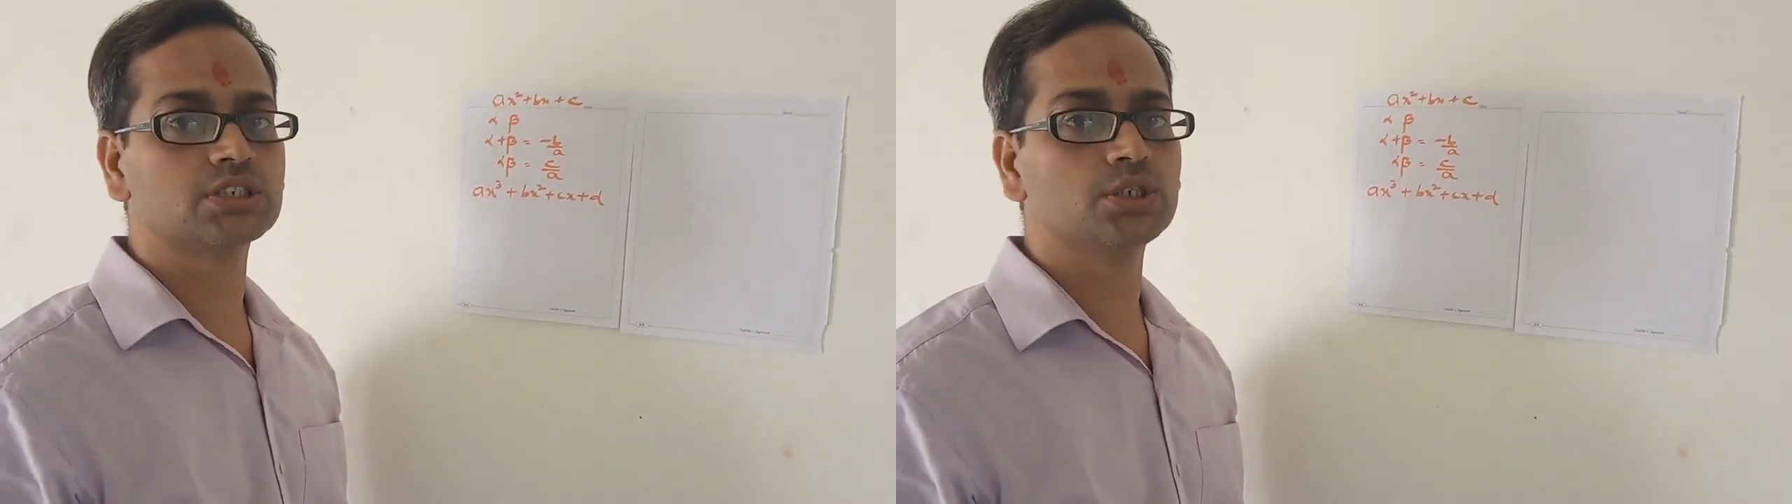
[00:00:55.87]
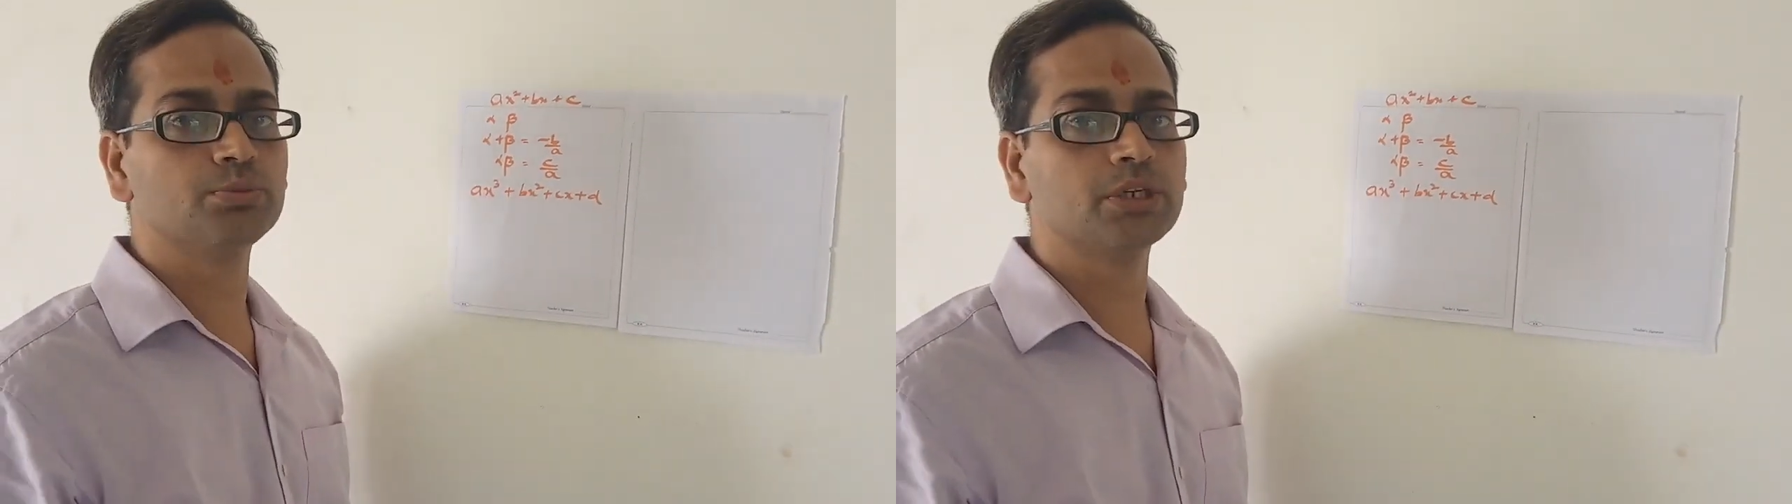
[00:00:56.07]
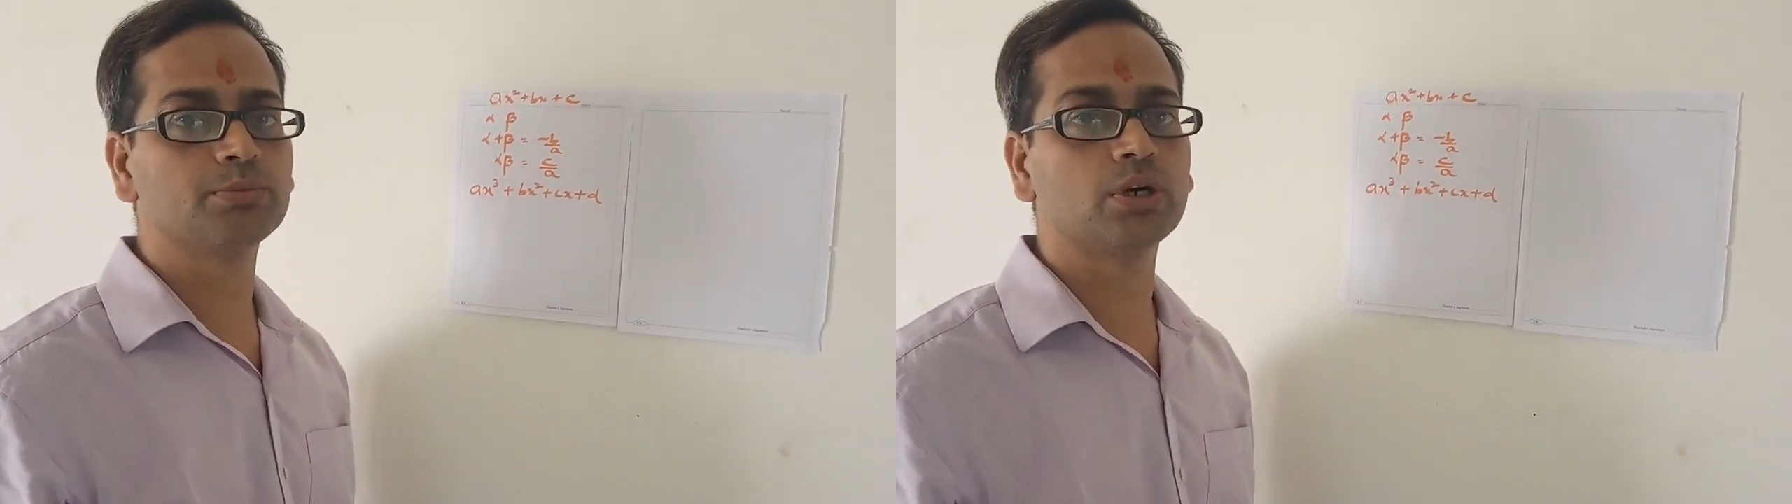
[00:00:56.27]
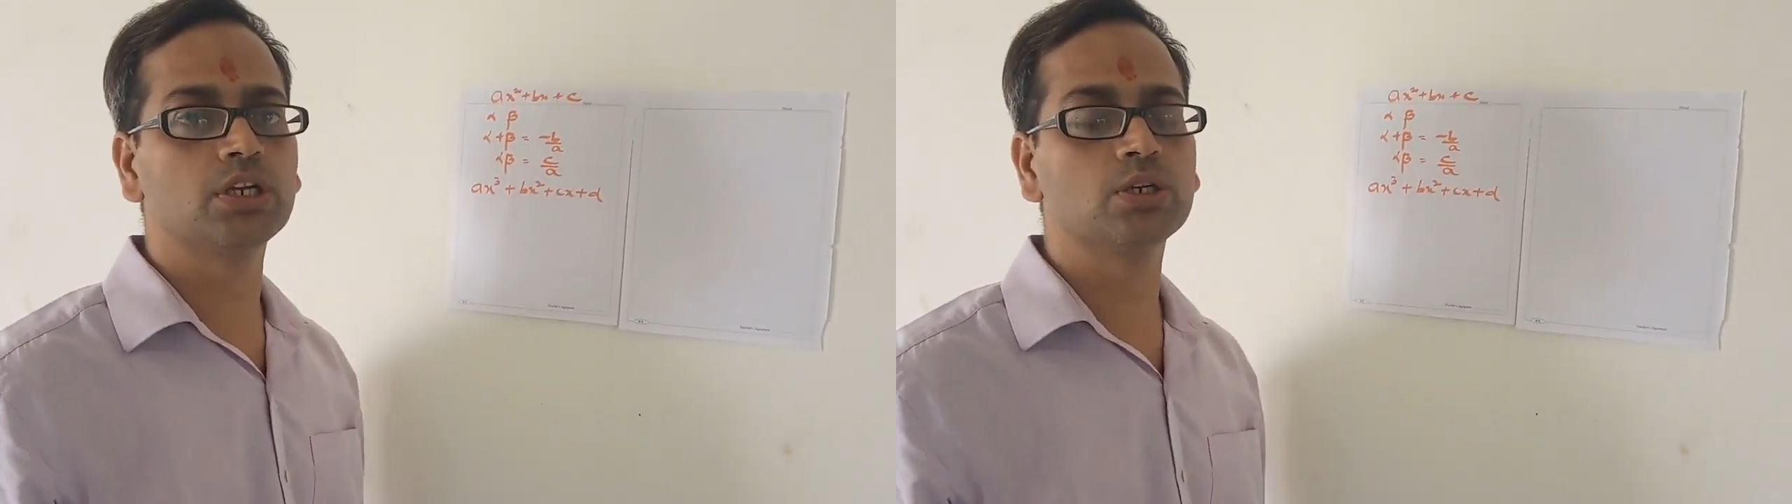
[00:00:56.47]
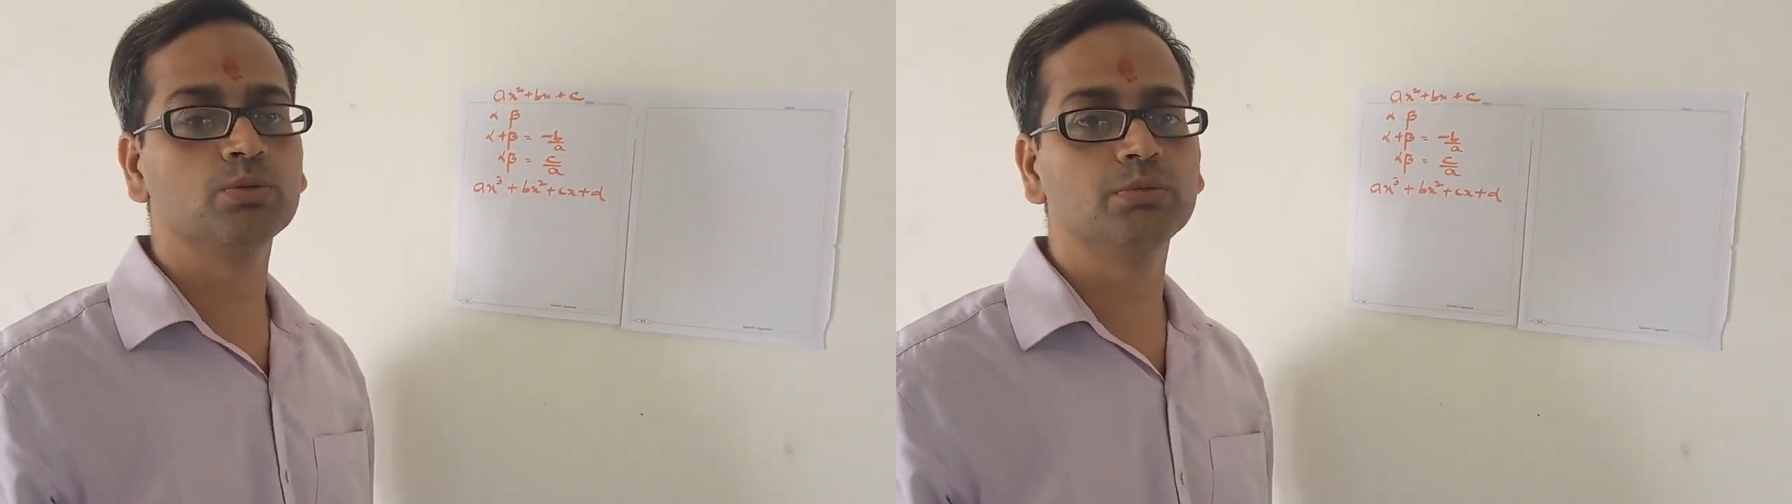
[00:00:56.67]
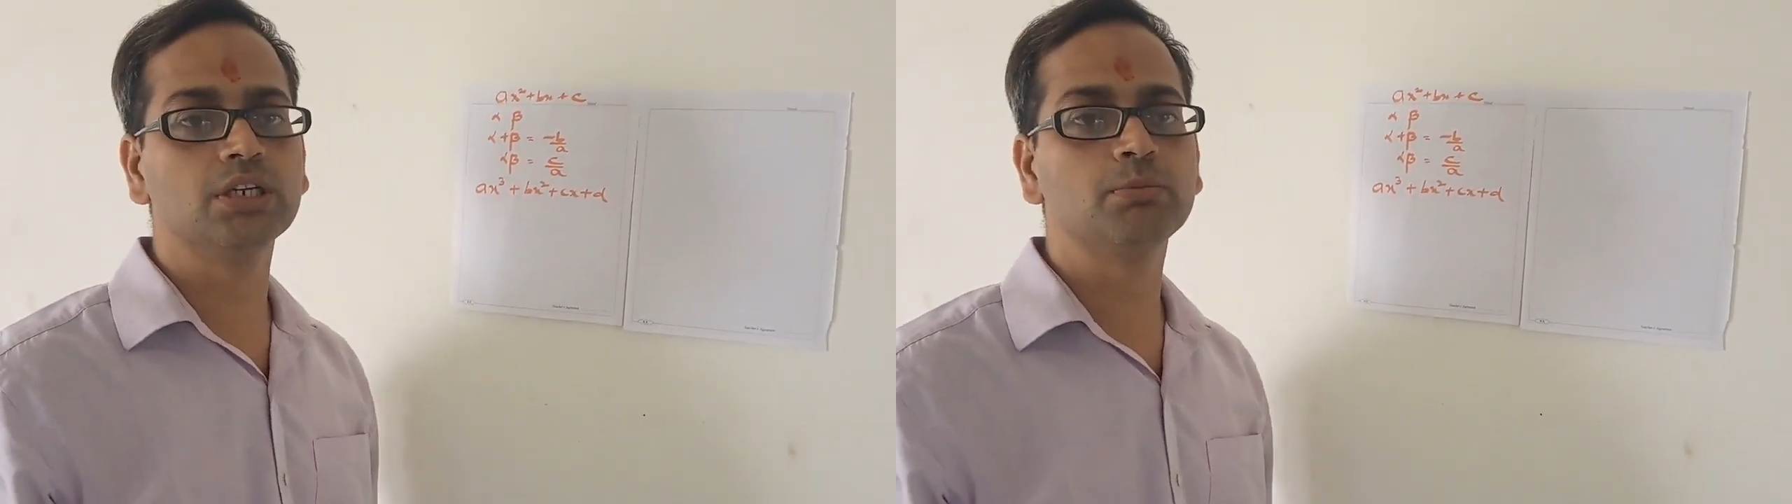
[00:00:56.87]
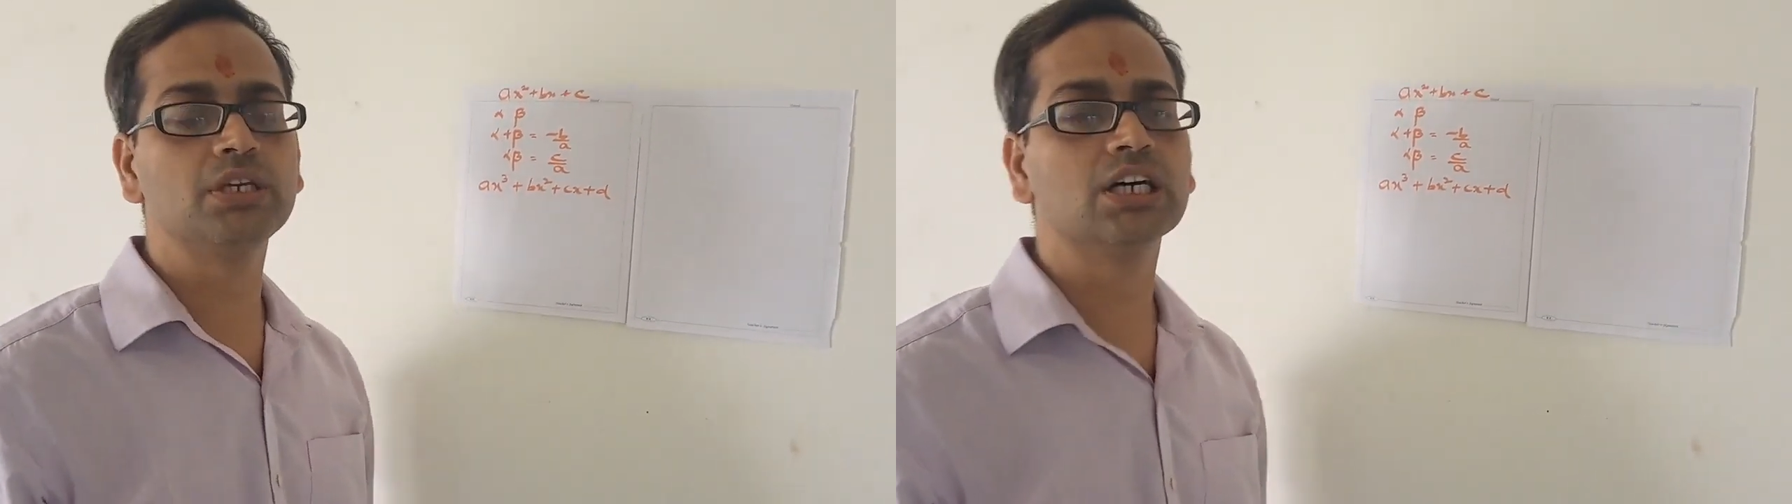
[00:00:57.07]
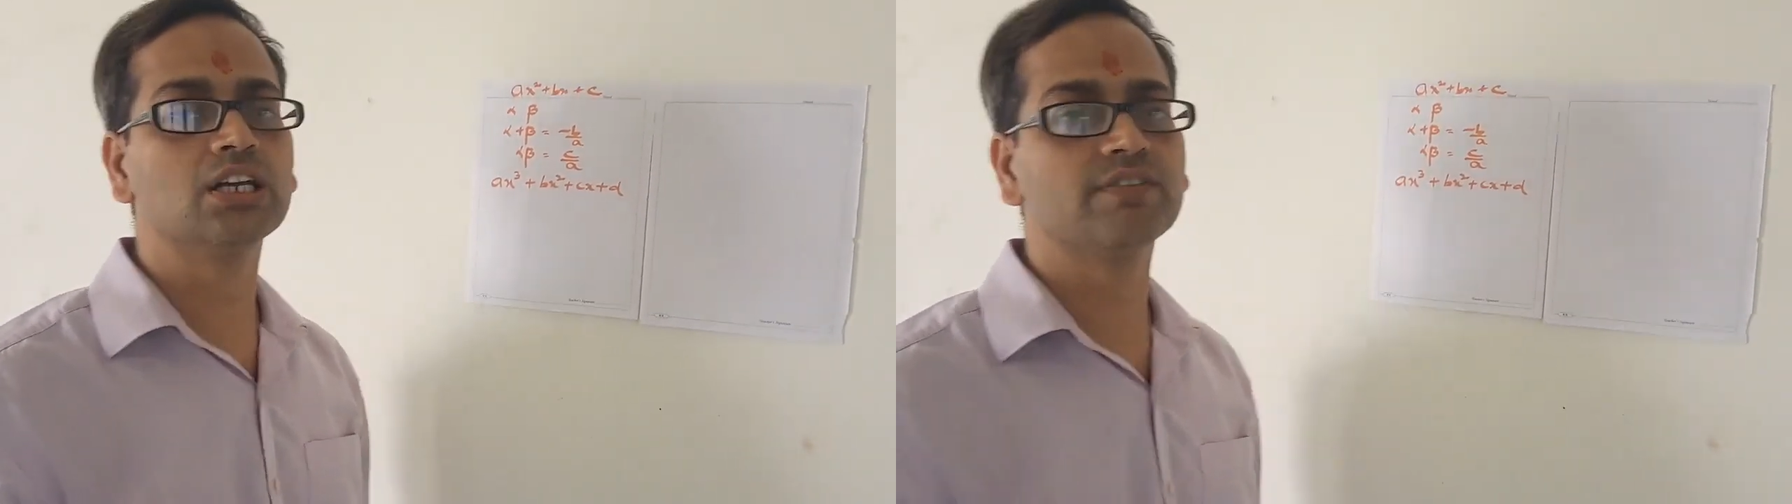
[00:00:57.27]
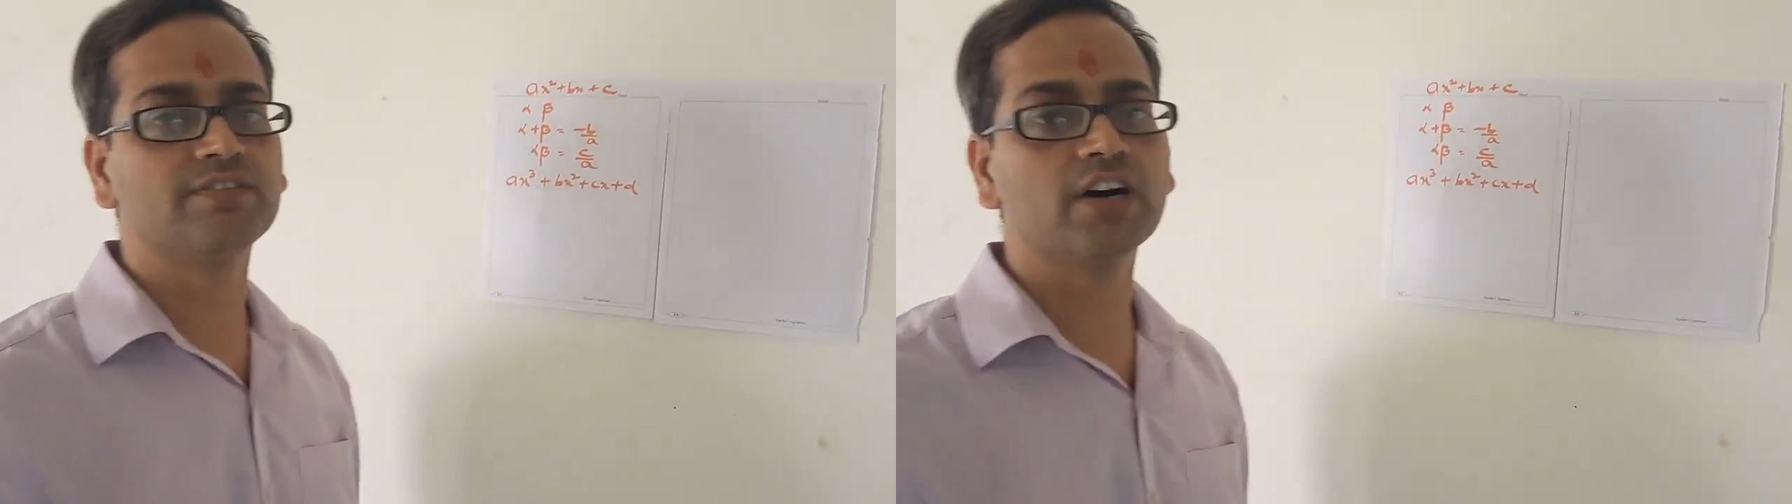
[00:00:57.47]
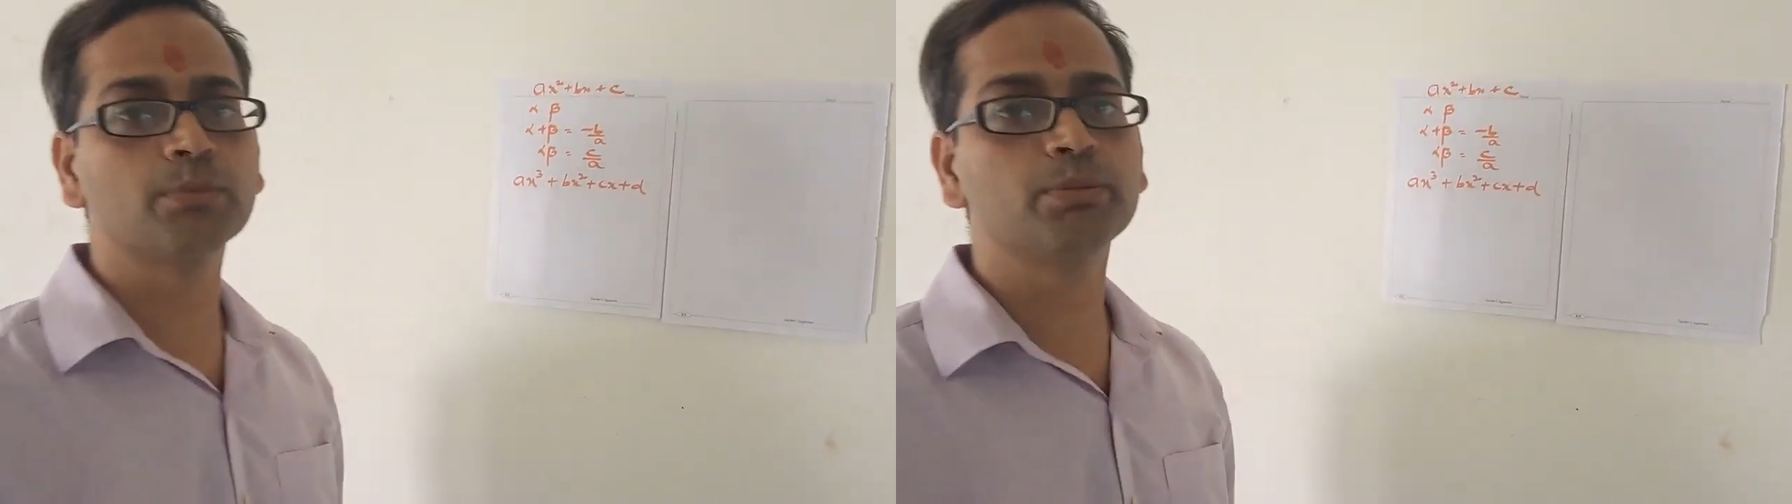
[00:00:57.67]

cubic polynomial be alpha,